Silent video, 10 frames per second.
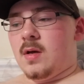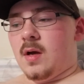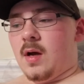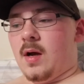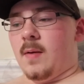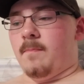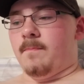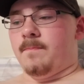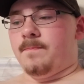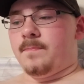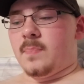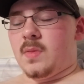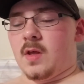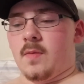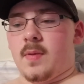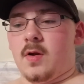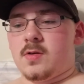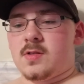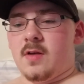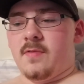The computer
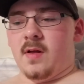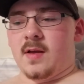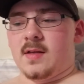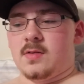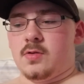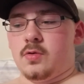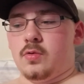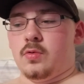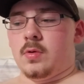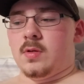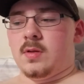stuff I'll get to